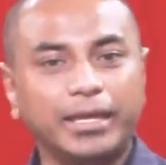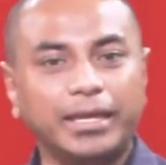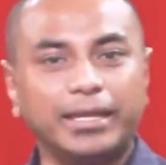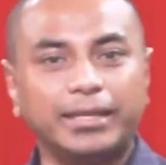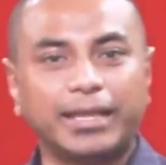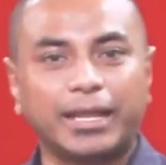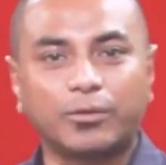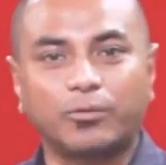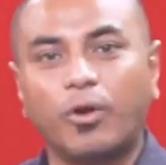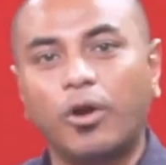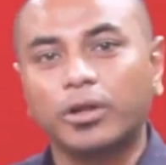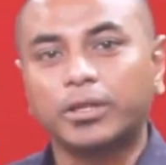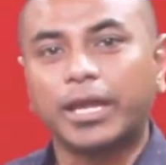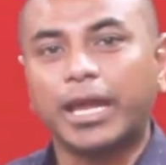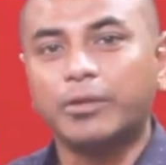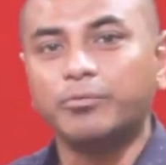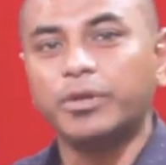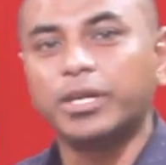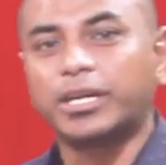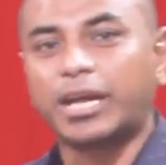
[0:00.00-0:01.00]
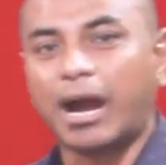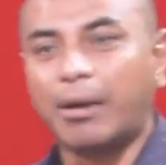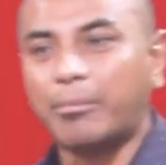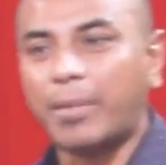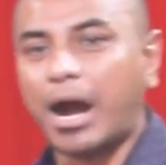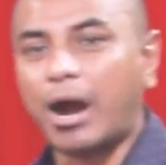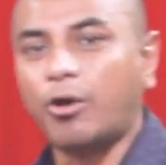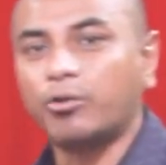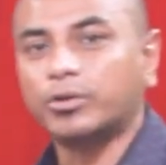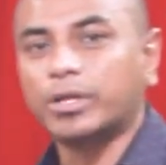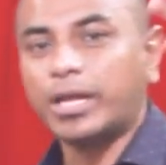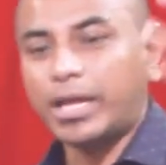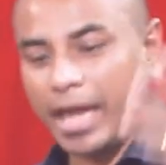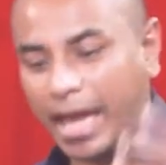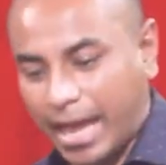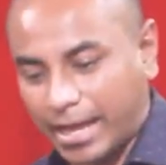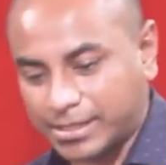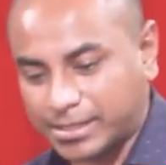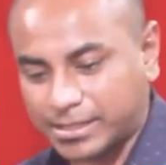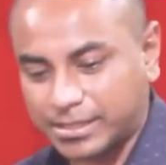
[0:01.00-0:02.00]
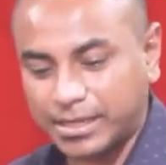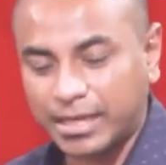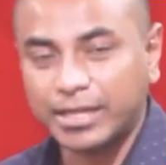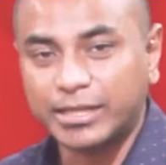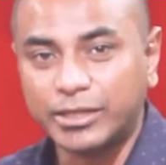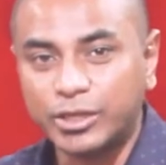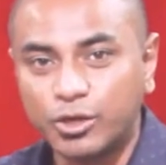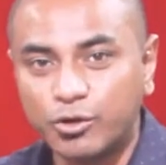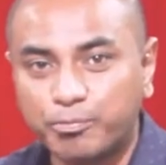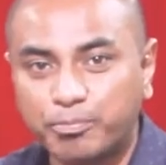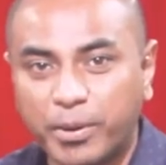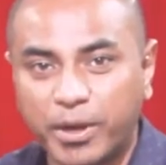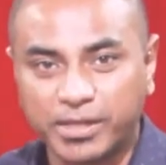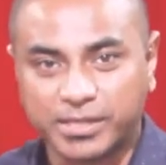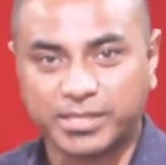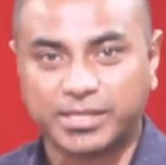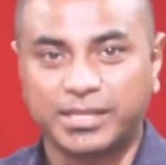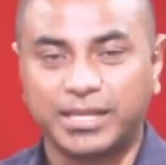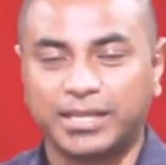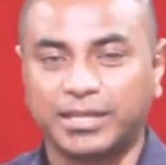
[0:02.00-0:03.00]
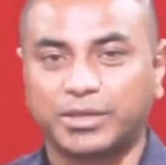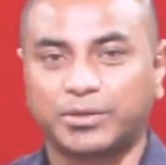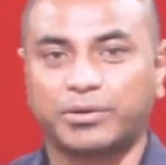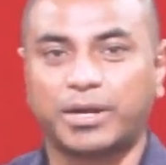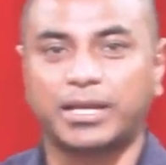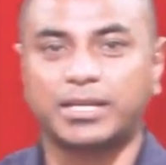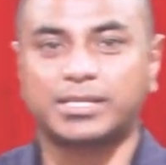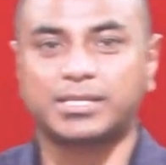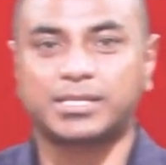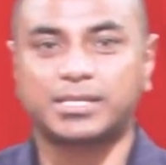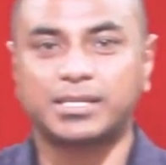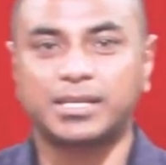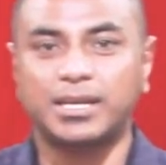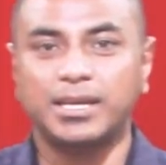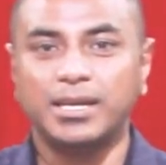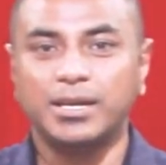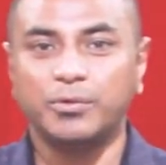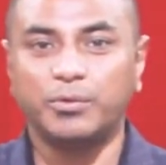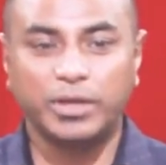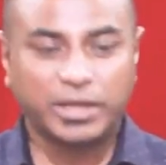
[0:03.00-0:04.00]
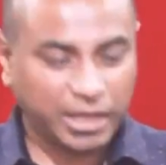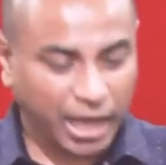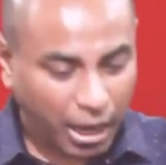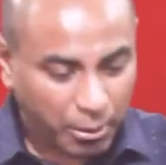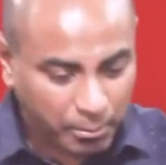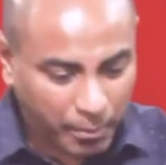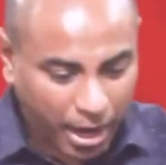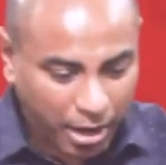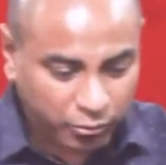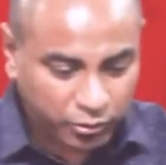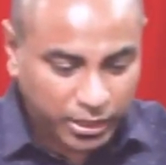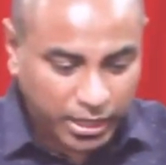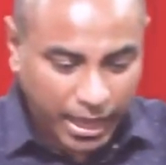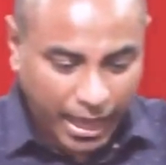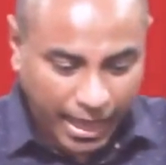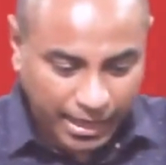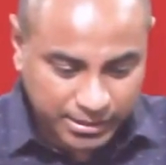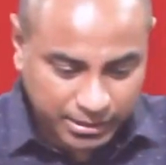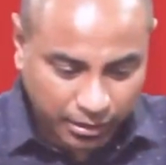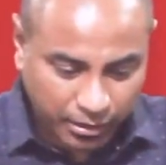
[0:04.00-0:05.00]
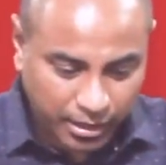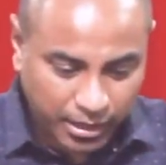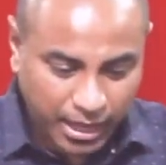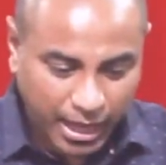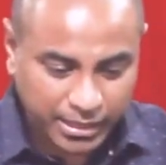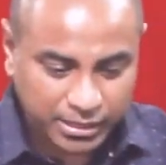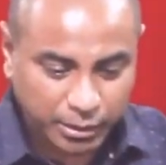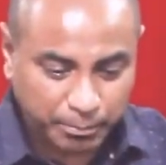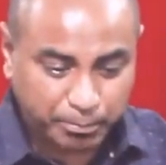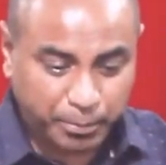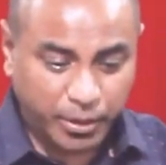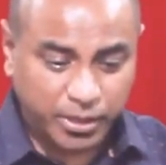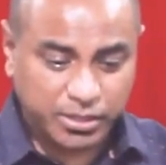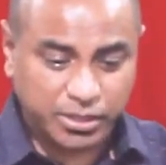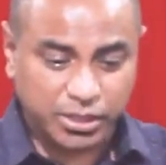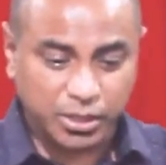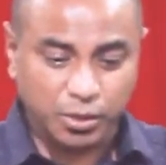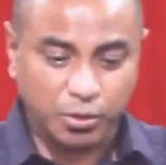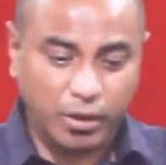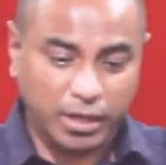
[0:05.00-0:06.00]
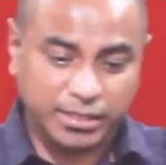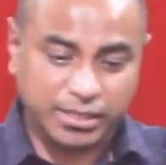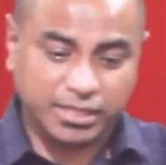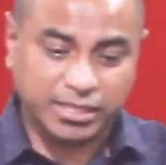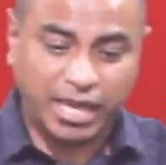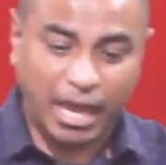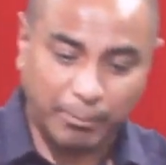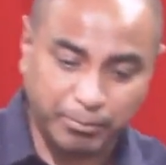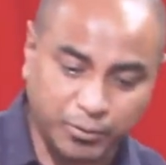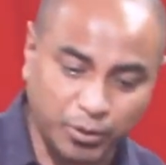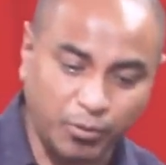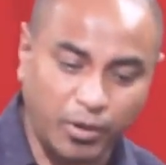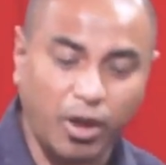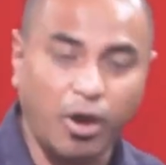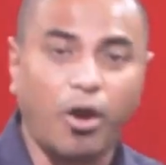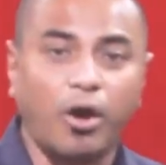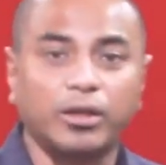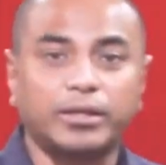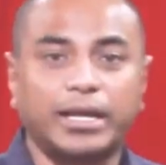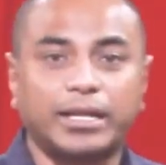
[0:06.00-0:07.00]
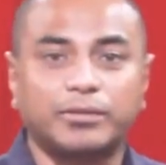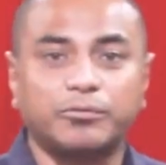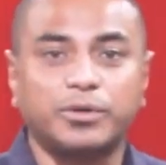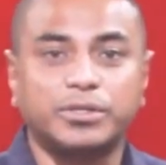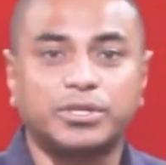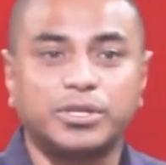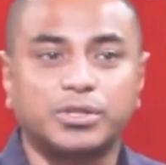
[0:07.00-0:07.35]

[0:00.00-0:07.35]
in that water and we come out as a new person in Christ. We come out as a person who has kept away all that which